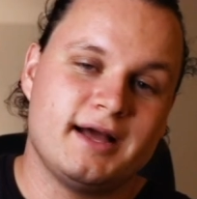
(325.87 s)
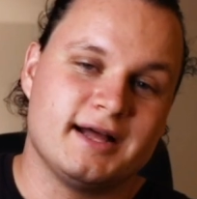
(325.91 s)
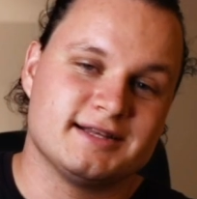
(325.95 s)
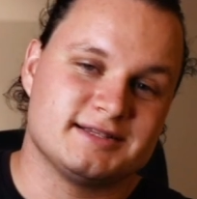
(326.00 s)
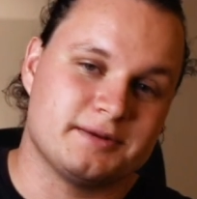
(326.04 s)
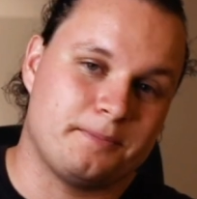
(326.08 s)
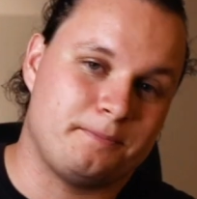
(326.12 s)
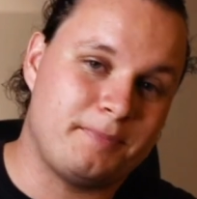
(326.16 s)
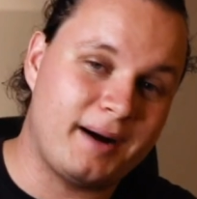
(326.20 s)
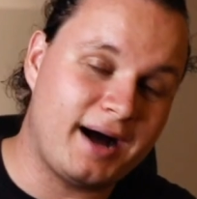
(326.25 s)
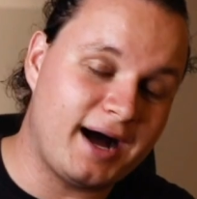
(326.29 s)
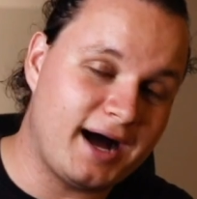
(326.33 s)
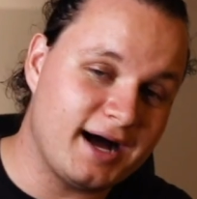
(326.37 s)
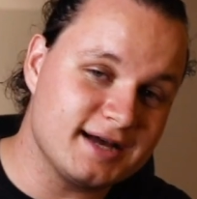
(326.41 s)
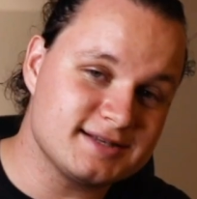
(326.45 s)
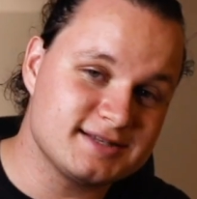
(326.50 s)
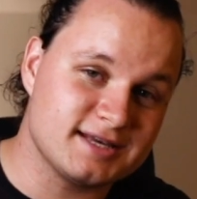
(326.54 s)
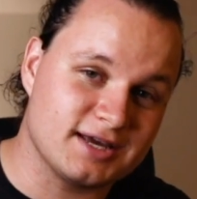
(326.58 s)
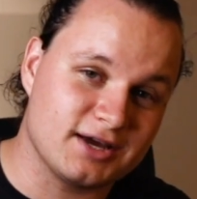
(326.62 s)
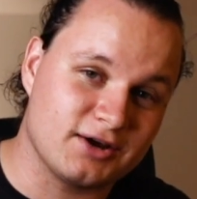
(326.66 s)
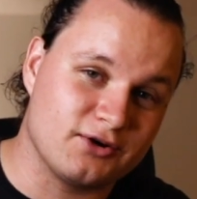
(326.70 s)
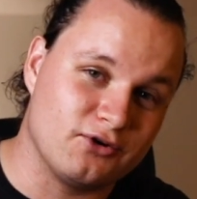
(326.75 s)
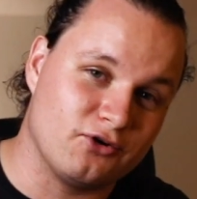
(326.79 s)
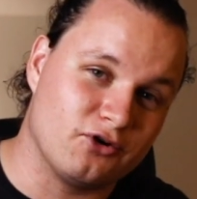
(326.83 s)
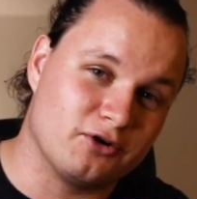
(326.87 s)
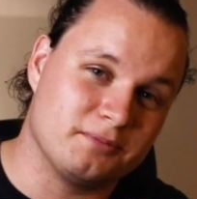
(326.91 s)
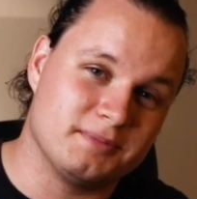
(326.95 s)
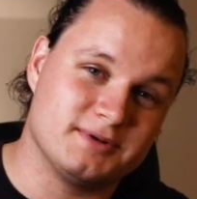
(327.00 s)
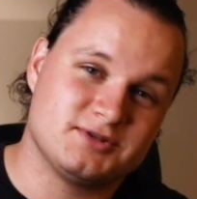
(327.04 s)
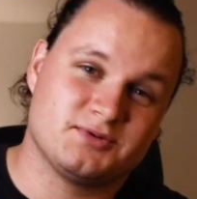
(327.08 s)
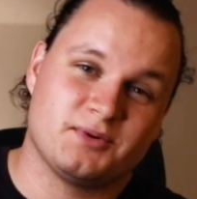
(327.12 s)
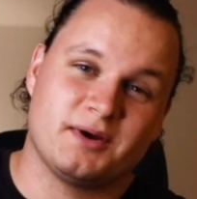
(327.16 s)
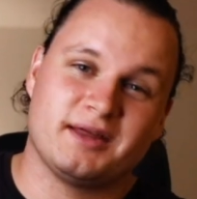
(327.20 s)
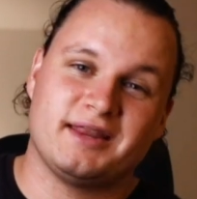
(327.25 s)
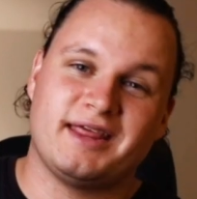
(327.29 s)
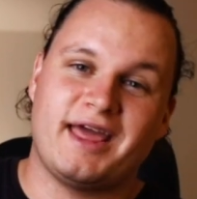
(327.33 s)
It's a passing chord
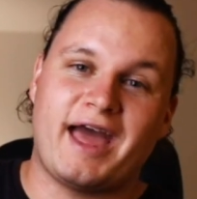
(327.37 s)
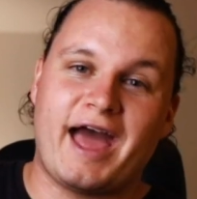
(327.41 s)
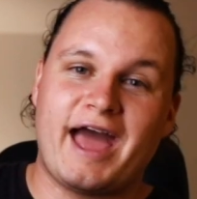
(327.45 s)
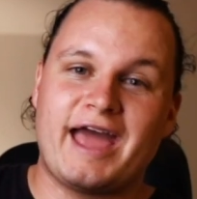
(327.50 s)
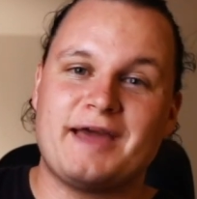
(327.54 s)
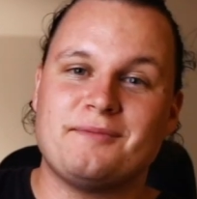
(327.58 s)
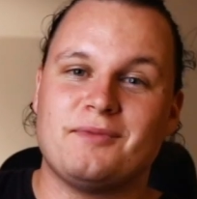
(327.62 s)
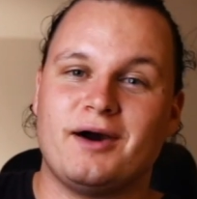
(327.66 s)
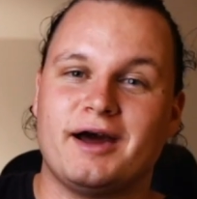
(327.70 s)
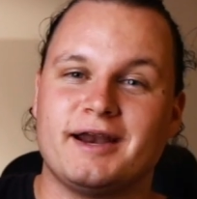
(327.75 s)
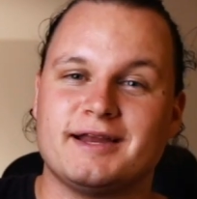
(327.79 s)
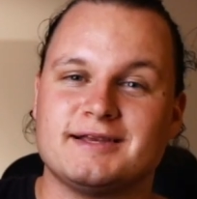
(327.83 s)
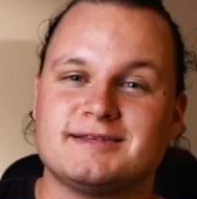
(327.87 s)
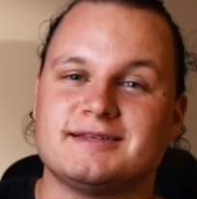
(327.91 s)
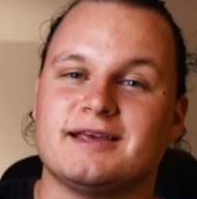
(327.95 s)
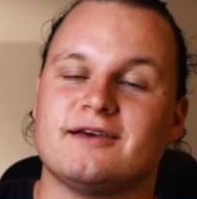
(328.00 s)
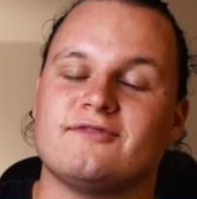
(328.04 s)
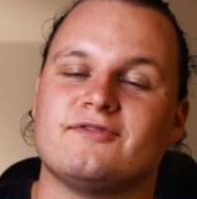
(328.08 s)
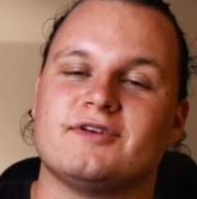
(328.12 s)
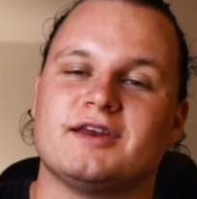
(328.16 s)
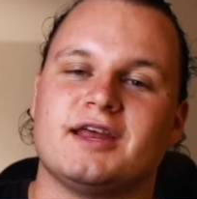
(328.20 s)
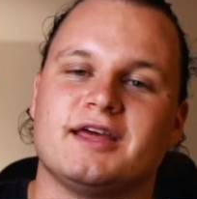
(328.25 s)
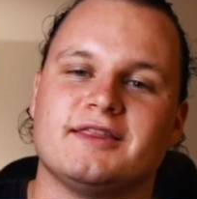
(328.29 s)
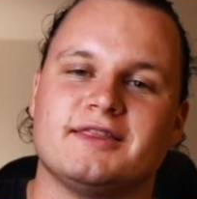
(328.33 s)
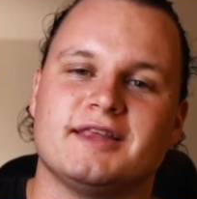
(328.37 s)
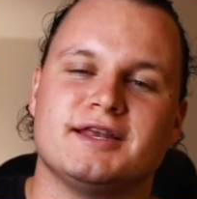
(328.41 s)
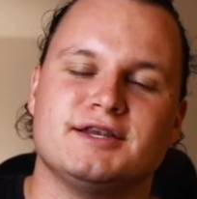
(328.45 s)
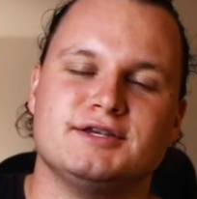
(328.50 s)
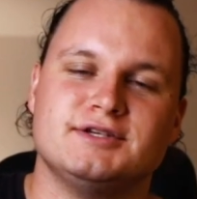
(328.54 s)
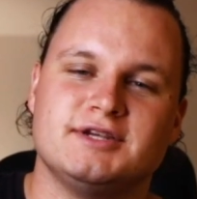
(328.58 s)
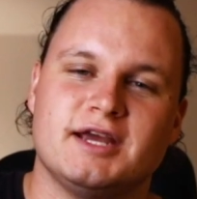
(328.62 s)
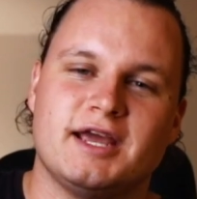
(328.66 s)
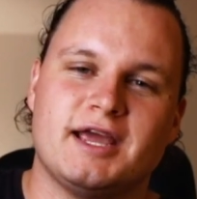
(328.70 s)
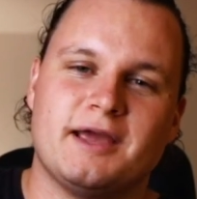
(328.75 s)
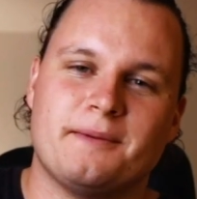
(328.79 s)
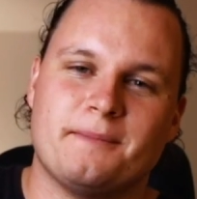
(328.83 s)
between the A minor 7 and the
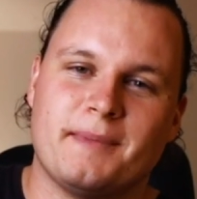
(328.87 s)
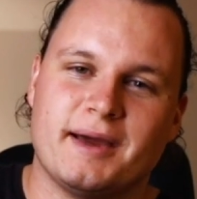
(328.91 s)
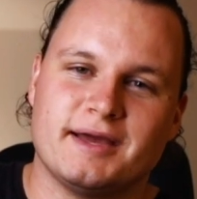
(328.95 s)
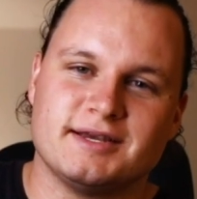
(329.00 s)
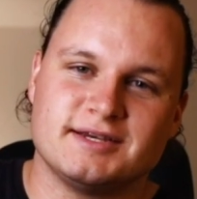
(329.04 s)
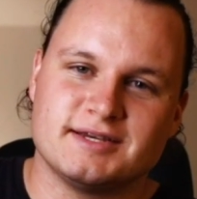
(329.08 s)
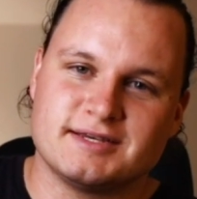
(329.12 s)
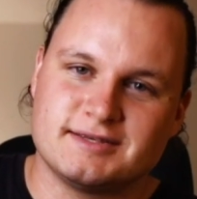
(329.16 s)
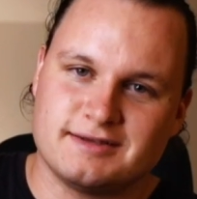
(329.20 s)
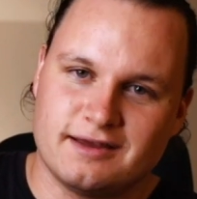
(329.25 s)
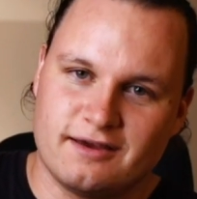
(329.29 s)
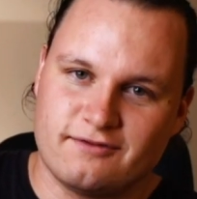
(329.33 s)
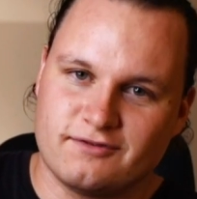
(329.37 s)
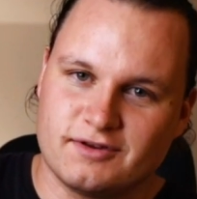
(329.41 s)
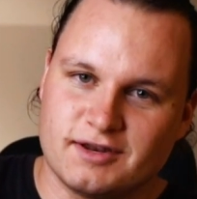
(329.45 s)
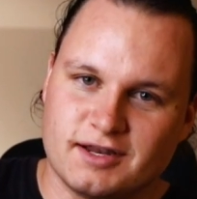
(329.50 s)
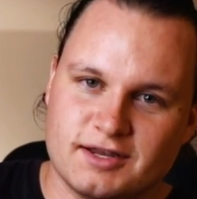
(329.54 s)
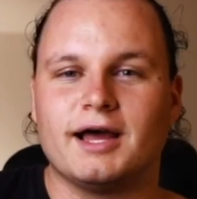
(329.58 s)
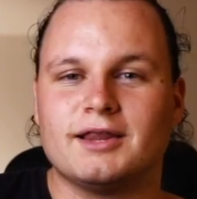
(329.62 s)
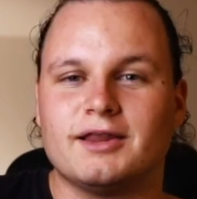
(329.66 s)
G major 7.